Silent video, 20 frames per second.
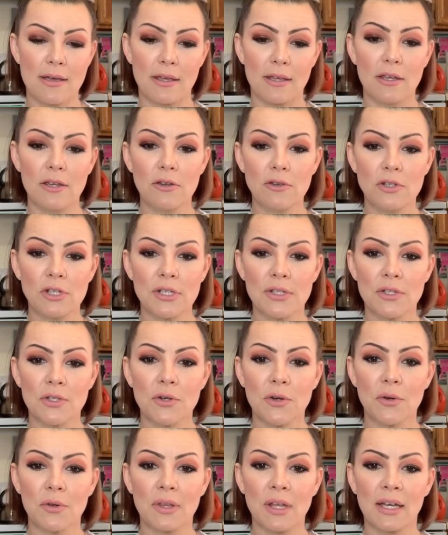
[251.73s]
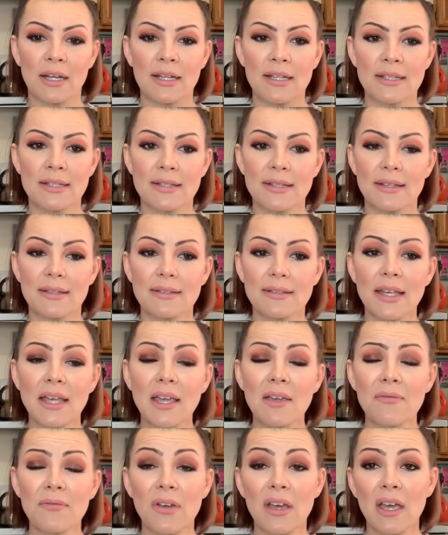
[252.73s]
You just know that it's
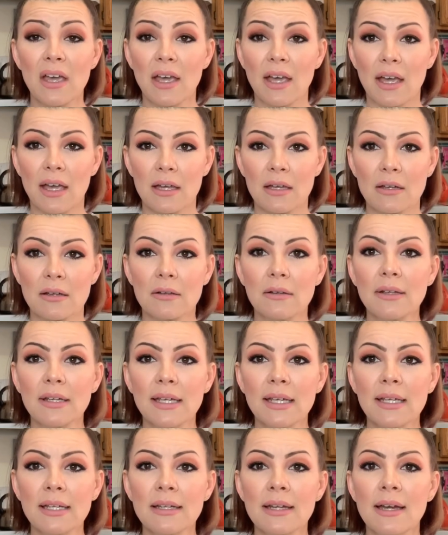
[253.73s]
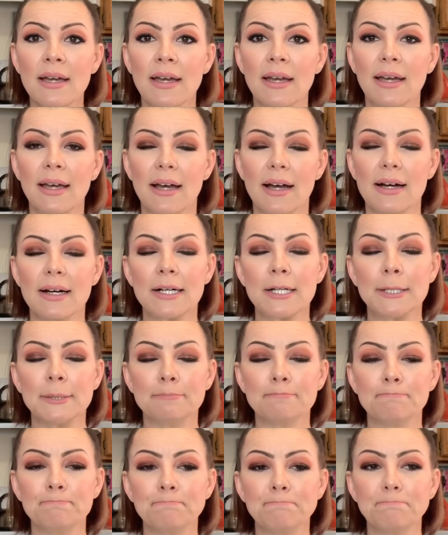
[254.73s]
safe and clean,
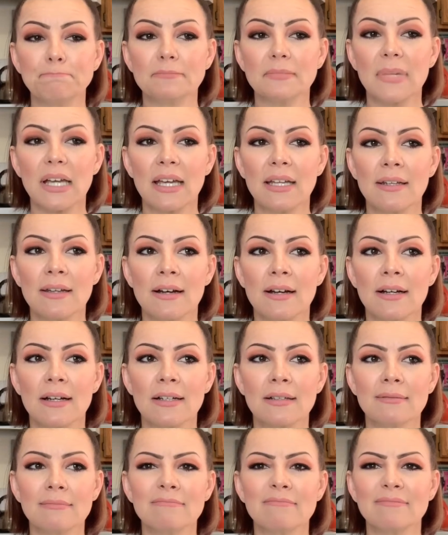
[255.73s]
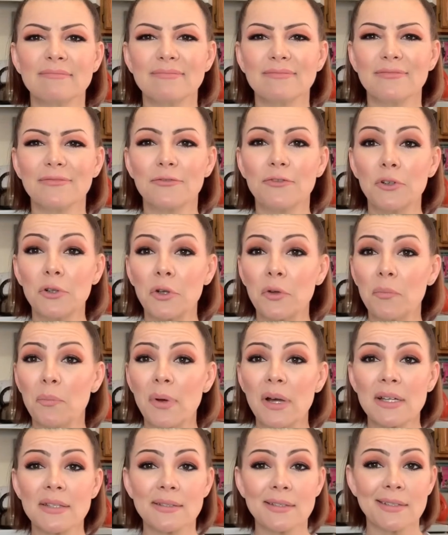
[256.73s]
and not full of
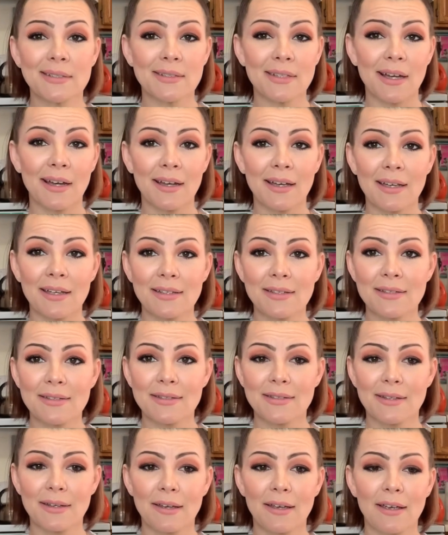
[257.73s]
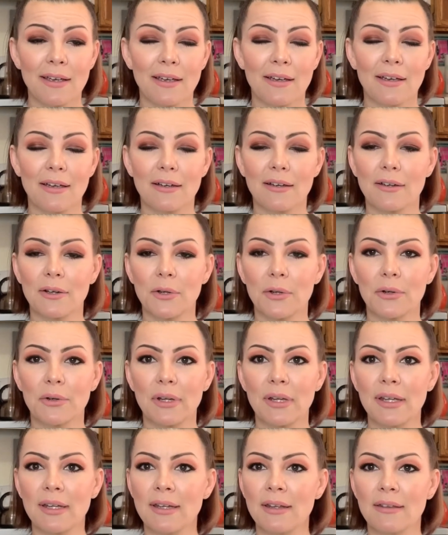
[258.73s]
pesticides or
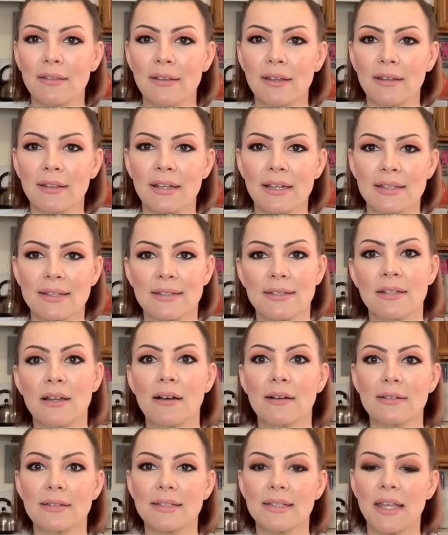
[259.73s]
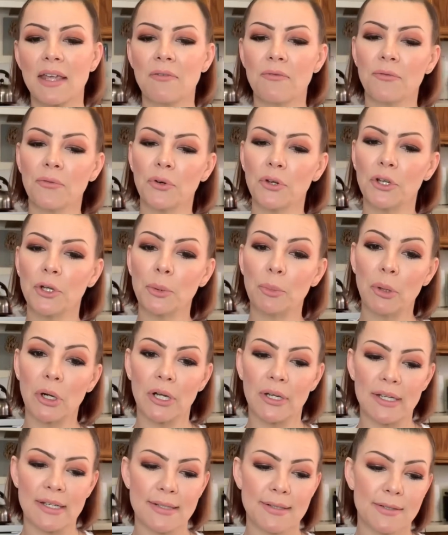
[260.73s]
anything that's not safe for your
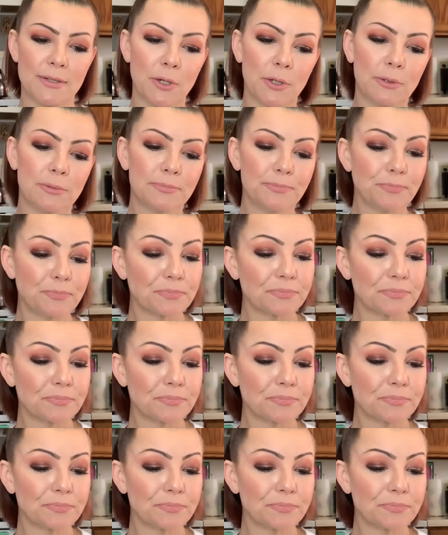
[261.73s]
body. So